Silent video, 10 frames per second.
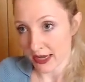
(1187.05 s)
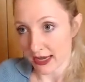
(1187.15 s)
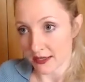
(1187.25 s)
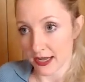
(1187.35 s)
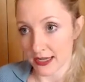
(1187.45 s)

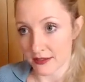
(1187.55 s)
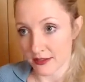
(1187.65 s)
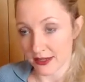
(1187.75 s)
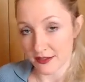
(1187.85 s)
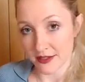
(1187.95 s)
and
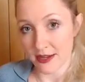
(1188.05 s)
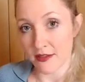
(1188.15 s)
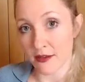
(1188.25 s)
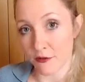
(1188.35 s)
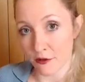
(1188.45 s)
stay
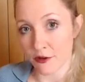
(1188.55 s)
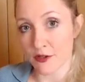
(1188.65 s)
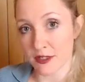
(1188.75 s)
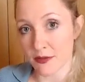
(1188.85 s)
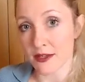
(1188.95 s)
there for
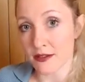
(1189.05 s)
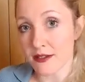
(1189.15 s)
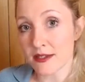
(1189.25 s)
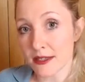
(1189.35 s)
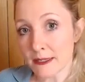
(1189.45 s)
30 minutes.